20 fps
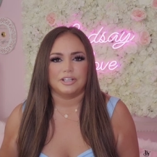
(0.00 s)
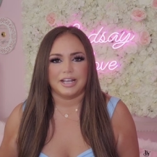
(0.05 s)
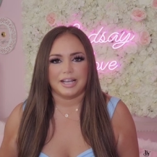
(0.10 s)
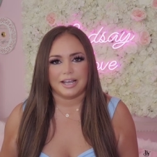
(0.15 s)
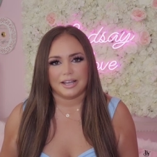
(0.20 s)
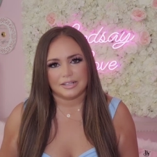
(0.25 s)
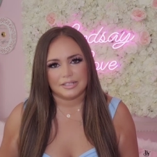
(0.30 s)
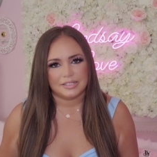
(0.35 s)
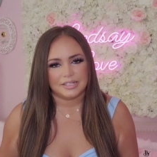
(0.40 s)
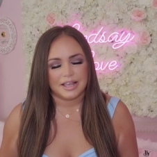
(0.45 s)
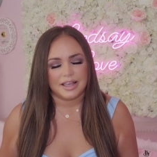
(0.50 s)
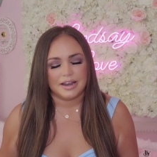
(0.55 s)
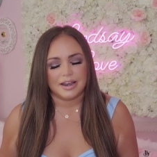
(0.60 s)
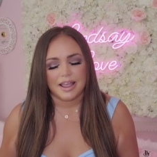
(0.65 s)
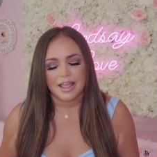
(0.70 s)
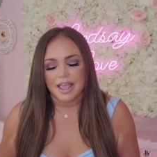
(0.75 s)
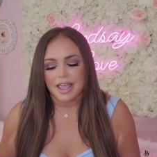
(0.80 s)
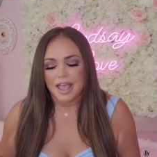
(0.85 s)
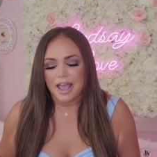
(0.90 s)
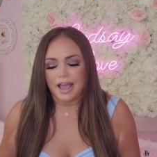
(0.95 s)
Like I said,
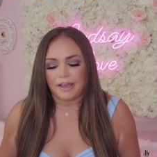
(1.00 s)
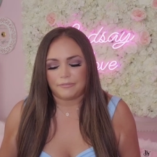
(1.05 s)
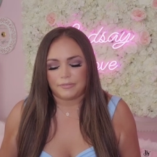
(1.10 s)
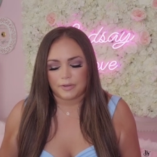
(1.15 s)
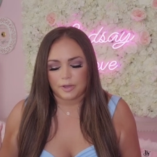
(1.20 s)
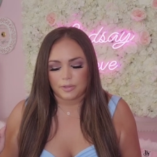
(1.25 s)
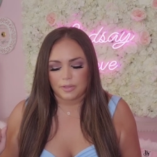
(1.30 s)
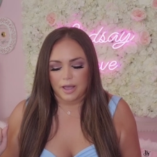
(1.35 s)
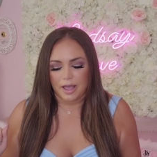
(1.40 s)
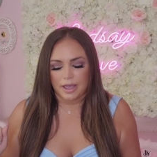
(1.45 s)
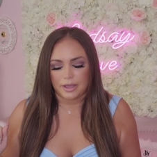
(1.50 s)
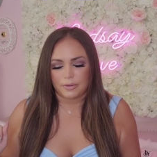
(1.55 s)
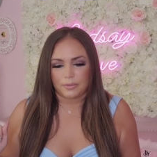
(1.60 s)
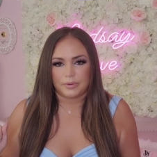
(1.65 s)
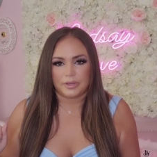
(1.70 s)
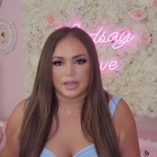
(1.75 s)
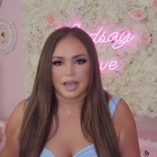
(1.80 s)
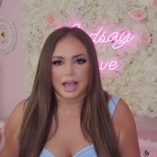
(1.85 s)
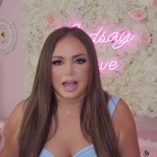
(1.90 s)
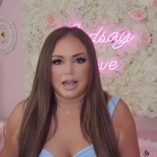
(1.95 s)
I feel like
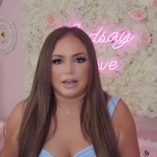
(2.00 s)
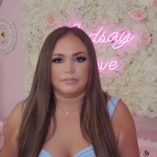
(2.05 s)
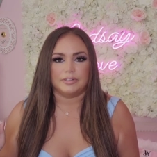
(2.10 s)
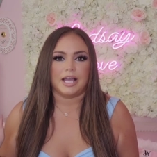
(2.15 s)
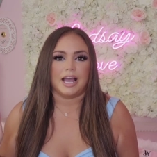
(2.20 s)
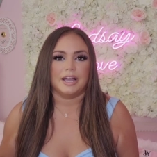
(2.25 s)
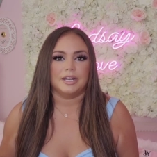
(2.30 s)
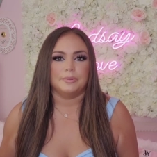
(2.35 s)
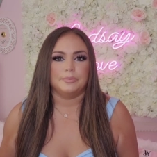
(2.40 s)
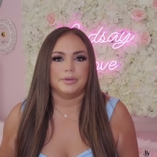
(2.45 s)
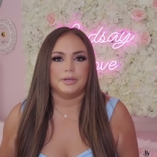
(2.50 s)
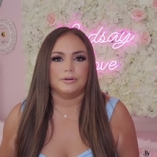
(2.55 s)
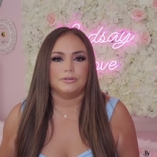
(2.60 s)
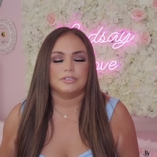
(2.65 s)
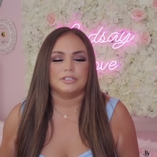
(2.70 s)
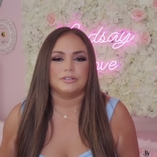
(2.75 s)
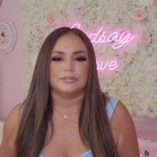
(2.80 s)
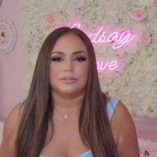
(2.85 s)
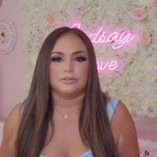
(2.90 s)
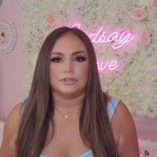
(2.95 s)
we have kind of
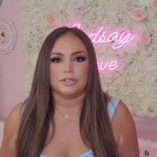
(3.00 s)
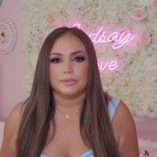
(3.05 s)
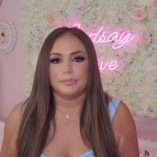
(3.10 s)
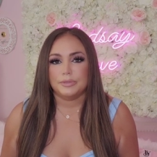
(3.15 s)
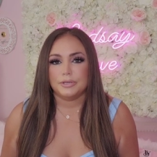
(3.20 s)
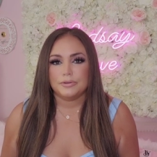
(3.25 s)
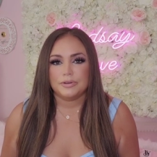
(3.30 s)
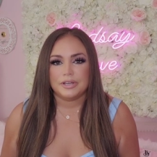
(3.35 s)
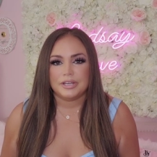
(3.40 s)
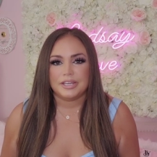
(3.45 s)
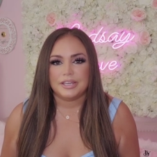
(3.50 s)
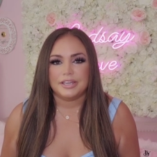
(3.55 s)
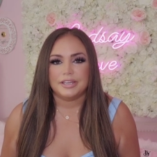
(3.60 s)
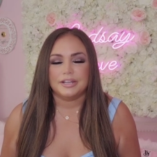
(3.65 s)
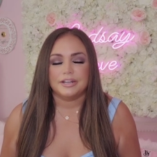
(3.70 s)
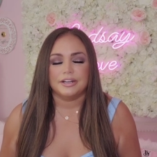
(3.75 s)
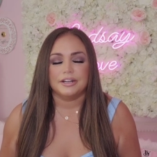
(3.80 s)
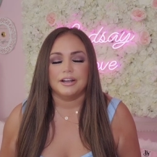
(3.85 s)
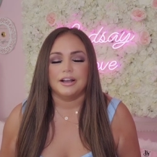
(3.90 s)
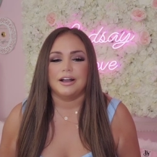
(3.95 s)
built a little community
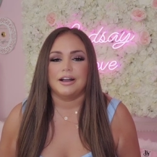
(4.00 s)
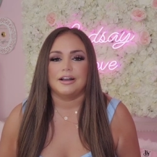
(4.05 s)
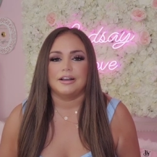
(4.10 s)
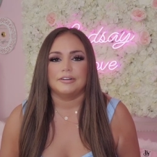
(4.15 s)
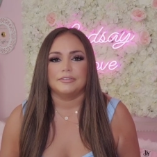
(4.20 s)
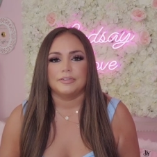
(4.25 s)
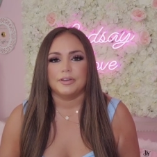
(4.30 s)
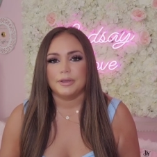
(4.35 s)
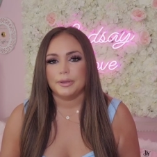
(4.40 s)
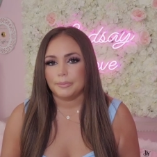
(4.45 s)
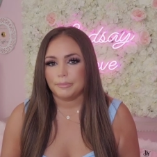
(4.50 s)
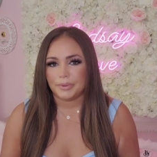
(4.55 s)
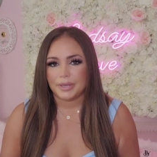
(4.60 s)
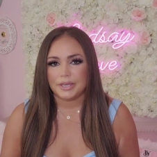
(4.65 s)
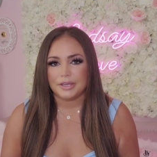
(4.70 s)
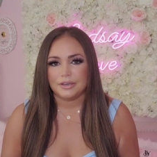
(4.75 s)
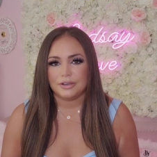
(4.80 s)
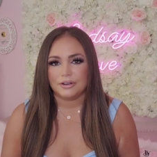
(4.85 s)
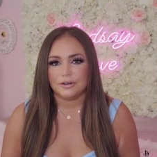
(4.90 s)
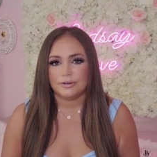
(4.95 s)
here of
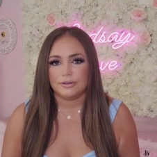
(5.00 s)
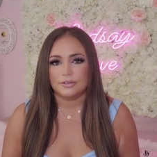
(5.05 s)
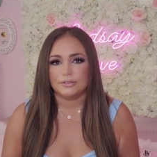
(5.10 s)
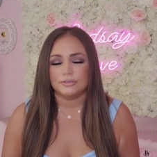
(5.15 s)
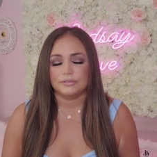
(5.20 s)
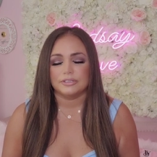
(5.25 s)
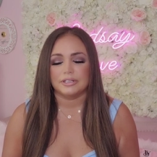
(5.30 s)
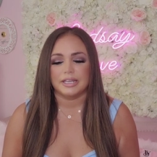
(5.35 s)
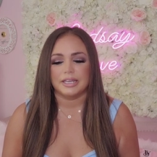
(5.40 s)
pink girls,